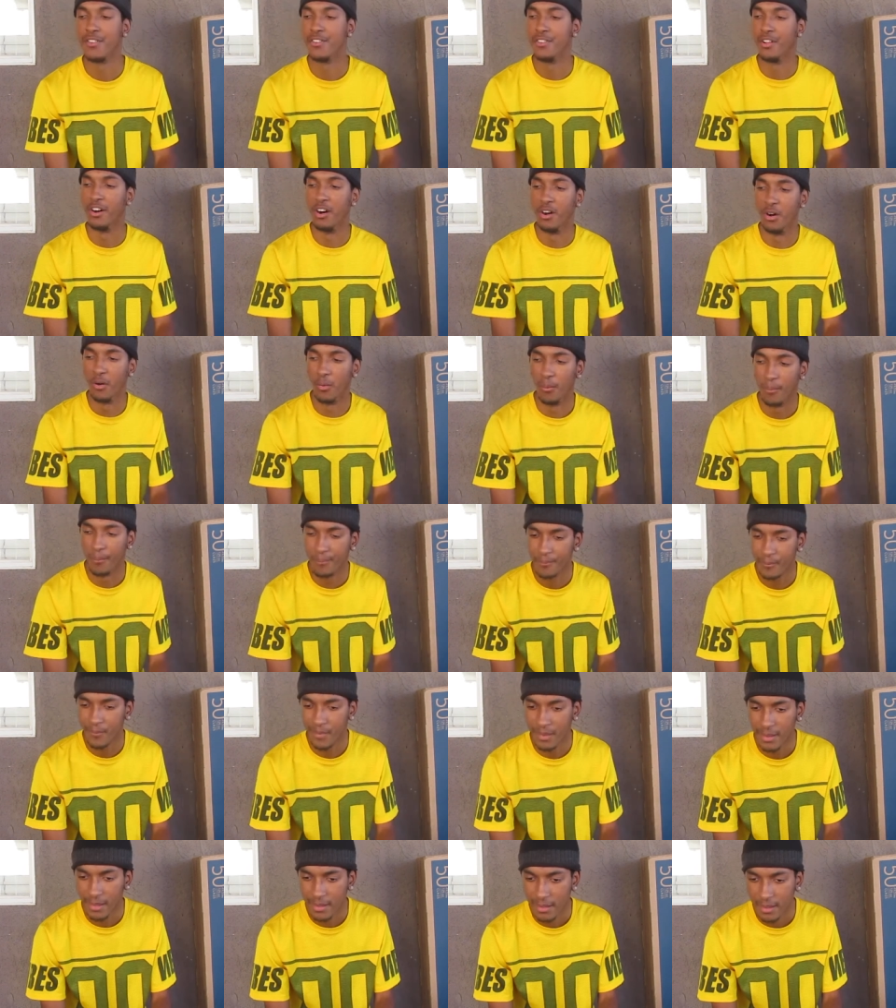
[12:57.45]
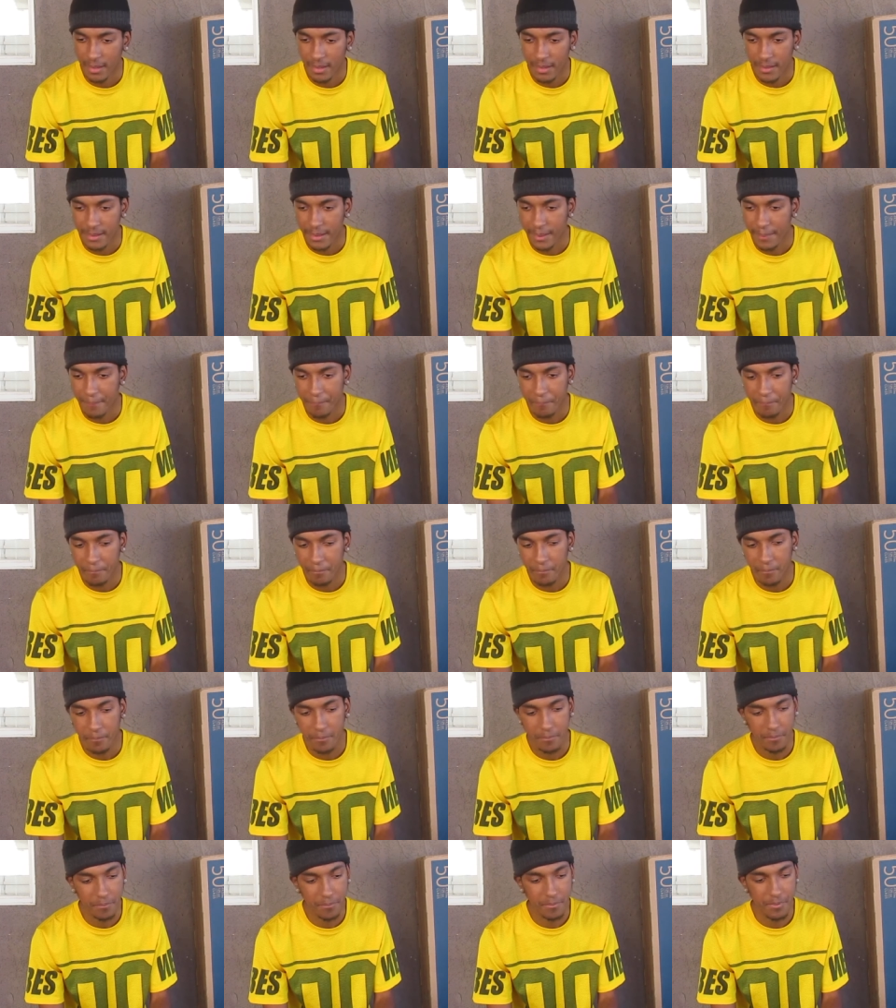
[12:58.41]

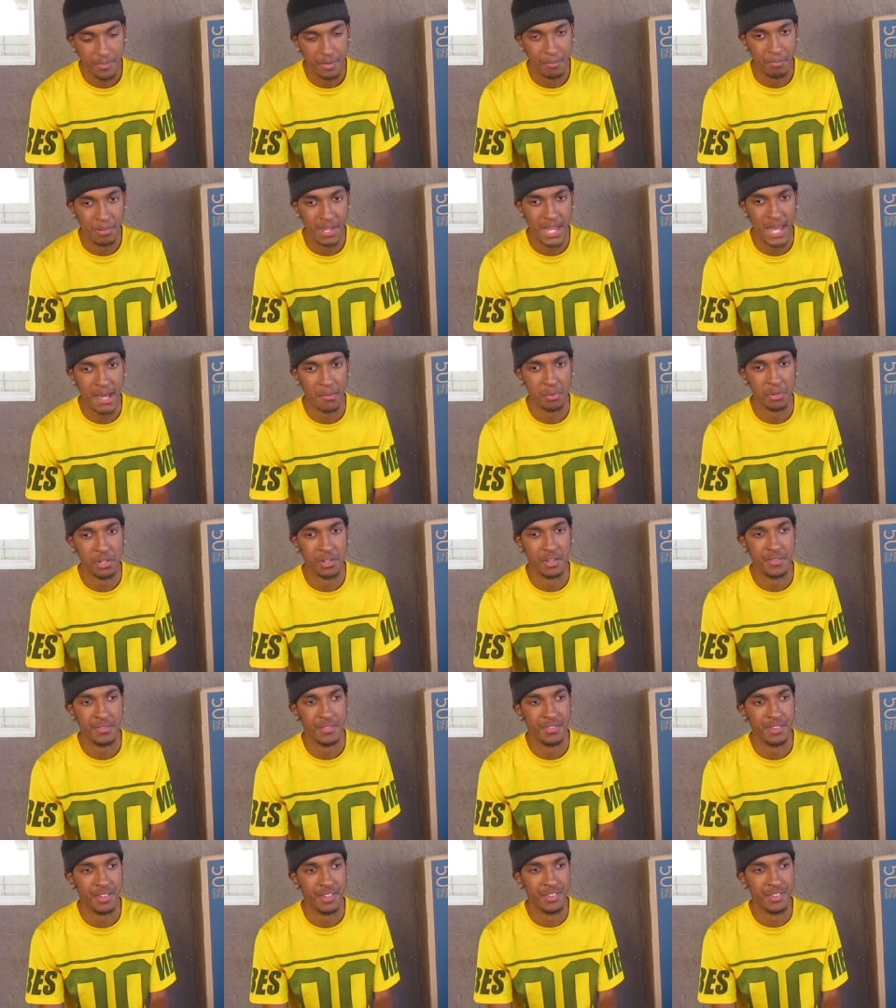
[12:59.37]
So to be able to,